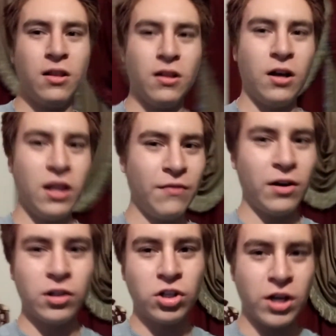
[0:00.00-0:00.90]
I'll leave
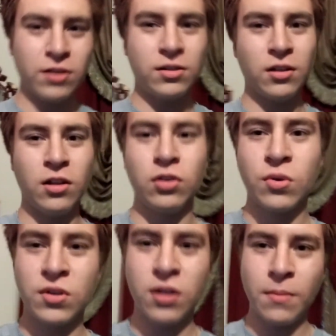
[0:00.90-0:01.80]
all the channels and the
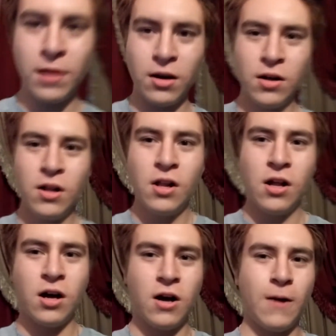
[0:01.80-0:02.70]
description down below.
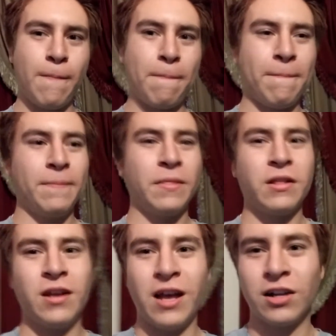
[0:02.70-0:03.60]

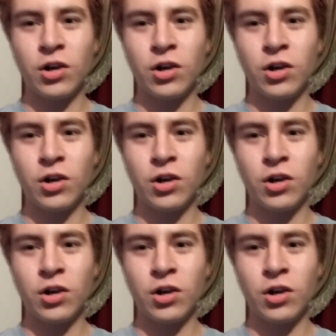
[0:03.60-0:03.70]
And